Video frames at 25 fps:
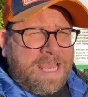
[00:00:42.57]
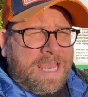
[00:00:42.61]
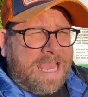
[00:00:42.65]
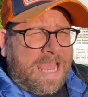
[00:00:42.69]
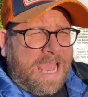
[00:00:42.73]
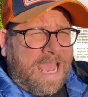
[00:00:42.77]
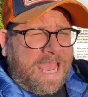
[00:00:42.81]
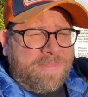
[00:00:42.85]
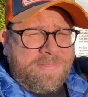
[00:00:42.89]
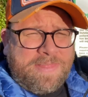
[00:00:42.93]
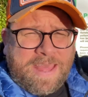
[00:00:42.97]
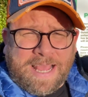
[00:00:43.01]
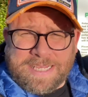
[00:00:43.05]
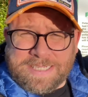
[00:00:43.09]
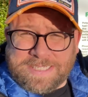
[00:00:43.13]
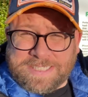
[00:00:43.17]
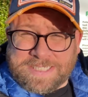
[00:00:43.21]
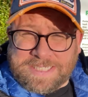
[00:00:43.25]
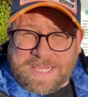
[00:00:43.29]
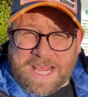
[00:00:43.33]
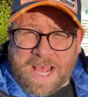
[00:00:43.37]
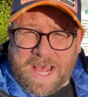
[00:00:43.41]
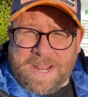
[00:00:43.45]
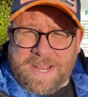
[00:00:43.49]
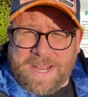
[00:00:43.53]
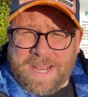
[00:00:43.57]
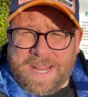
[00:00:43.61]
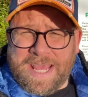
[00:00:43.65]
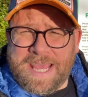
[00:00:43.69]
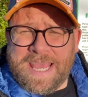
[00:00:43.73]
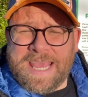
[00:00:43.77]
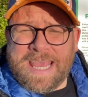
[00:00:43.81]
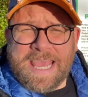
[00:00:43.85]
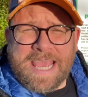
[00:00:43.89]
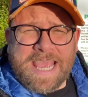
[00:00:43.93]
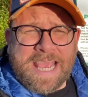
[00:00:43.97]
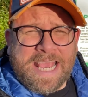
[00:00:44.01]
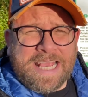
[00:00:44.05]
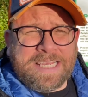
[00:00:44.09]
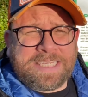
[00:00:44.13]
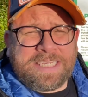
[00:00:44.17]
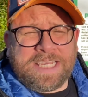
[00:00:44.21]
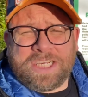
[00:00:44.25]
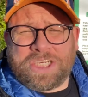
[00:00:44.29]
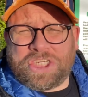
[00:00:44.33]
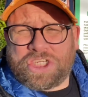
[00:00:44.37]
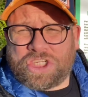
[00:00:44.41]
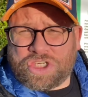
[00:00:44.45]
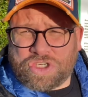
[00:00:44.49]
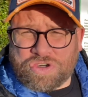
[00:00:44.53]
and that sun is
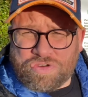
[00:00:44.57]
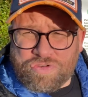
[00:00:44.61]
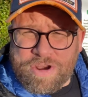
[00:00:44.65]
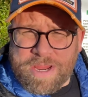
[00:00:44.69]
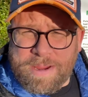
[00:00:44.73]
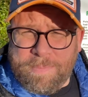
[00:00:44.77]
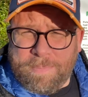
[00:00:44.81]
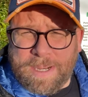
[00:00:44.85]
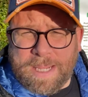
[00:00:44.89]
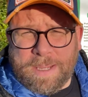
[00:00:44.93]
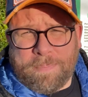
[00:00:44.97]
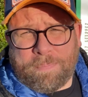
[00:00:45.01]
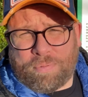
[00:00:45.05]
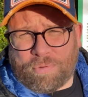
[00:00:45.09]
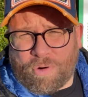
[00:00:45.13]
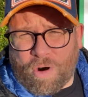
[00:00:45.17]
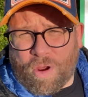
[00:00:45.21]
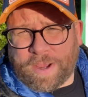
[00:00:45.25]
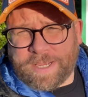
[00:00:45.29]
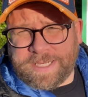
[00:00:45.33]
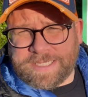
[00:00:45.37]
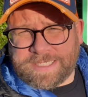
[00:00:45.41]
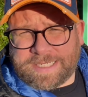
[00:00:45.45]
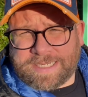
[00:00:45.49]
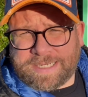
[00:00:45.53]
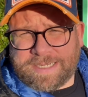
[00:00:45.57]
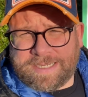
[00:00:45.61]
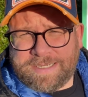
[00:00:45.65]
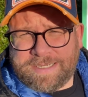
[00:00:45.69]
extremely bright.